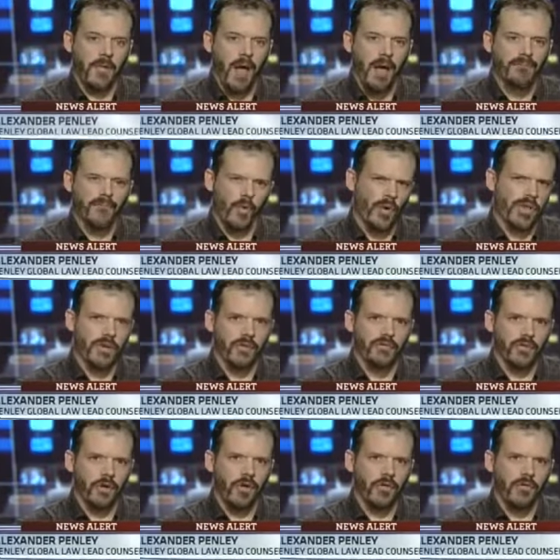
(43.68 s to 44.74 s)
I'm 40 years
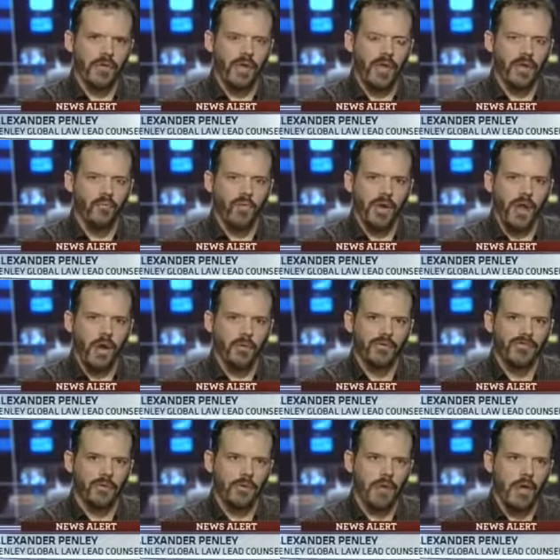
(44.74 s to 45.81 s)
old, and when I
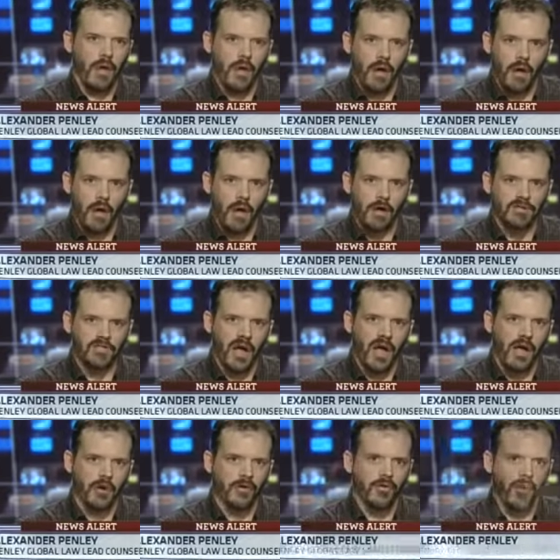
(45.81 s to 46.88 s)
was a child